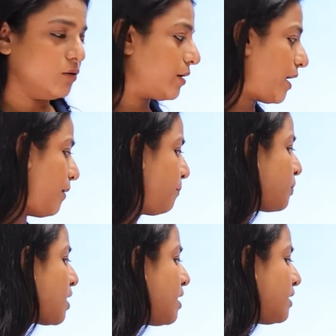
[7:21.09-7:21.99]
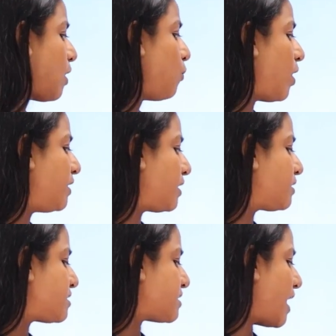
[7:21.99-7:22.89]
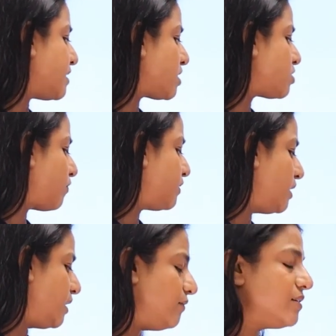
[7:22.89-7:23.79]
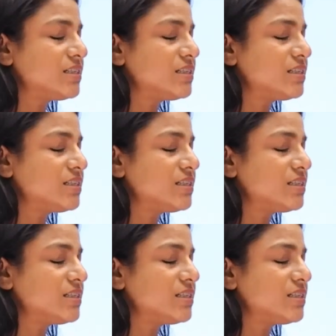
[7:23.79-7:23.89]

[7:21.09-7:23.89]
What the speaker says: Okay. Now what are the sizes of the leaf?